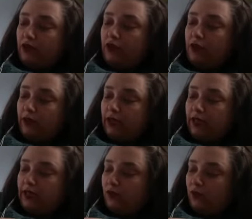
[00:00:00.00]
2
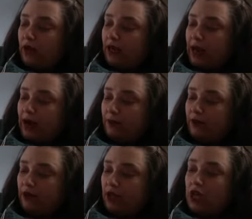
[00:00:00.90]
kids, 1
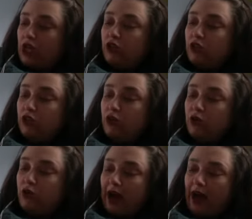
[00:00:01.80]
apple,
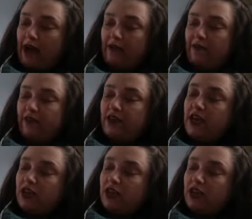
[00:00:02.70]
2 halves.